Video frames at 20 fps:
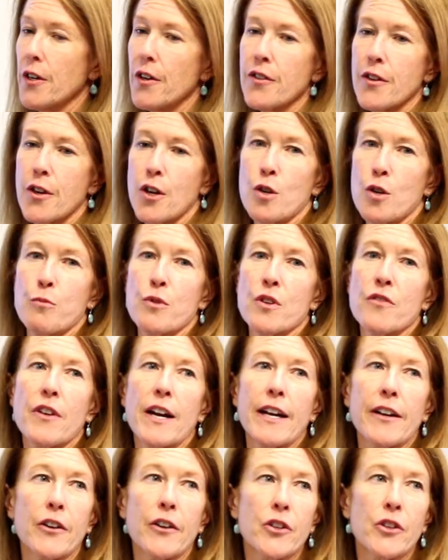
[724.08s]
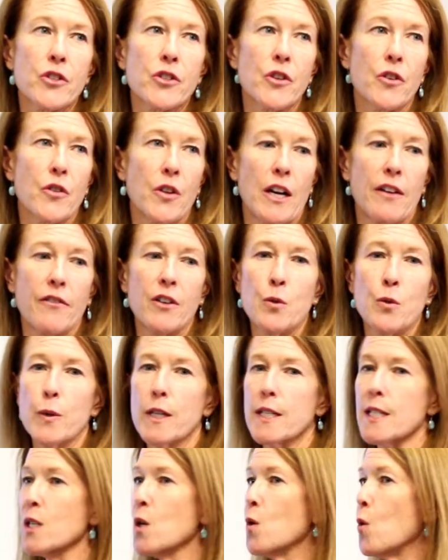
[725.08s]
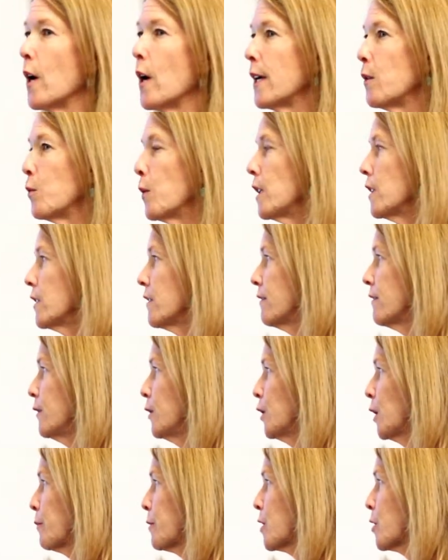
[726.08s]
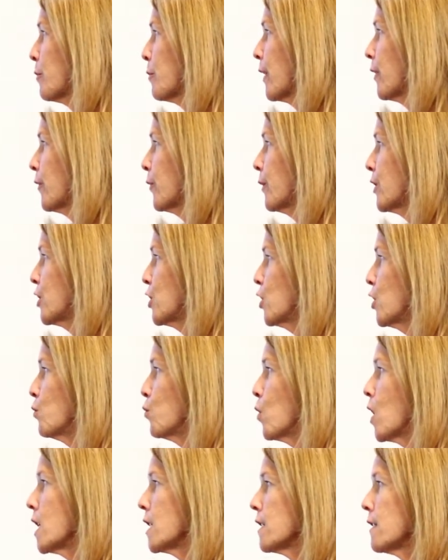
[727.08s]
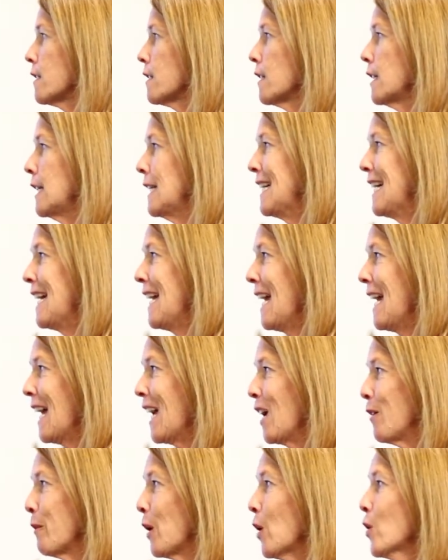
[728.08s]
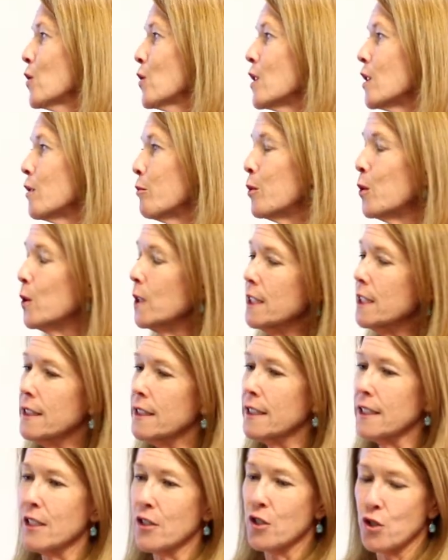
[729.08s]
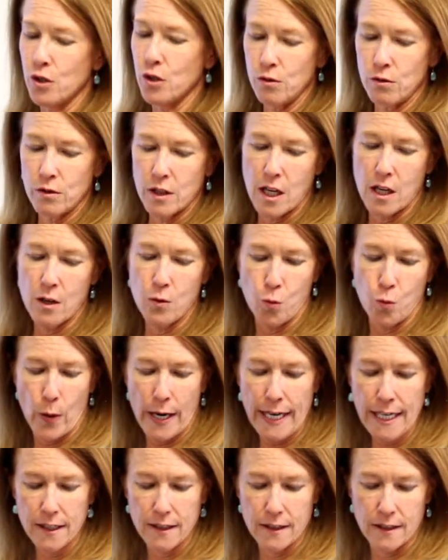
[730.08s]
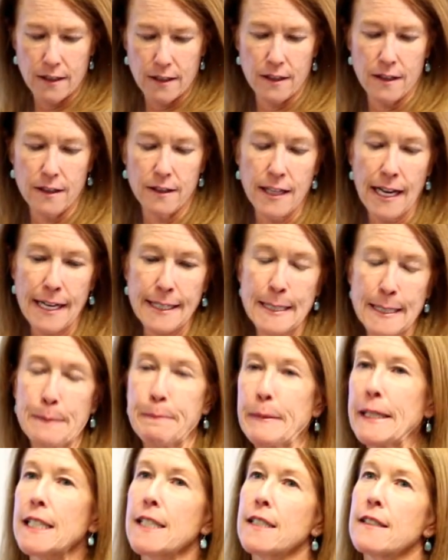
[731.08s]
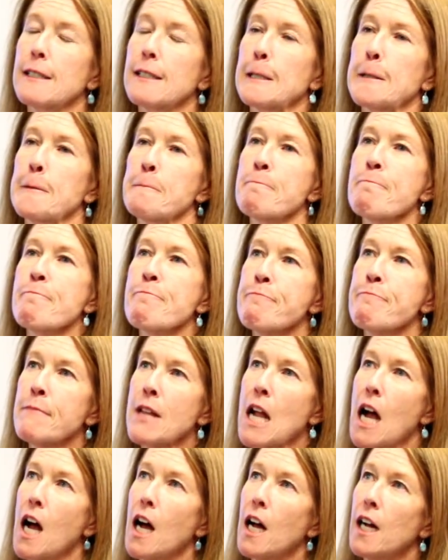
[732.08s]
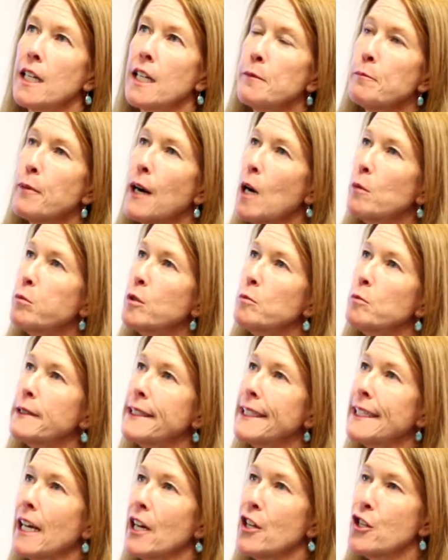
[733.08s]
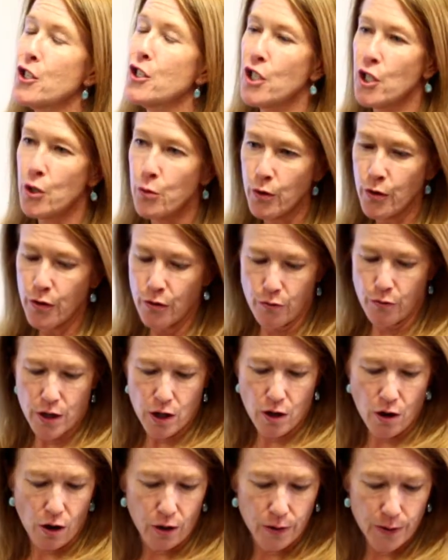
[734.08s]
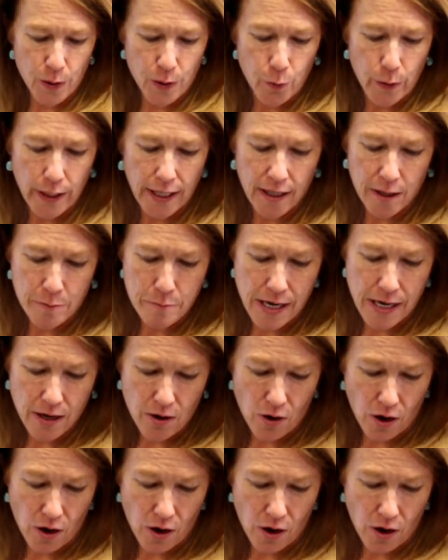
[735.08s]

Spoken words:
healthcare providers so that everyone's quite well informed about what you want. And most importantly, do not wait until the last minute. I probably get 2 or 3 calls a week in my